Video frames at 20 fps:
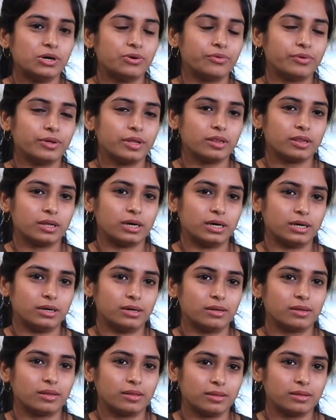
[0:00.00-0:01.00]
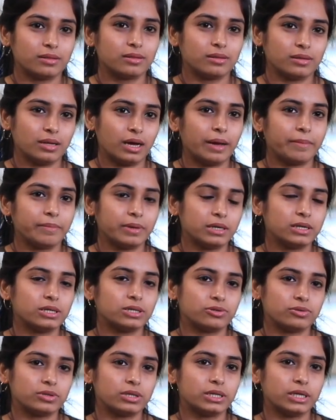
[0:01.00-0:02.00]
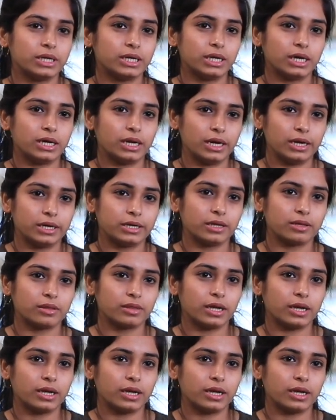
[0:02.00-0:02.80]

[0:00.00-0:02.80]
who is, into the data analytics.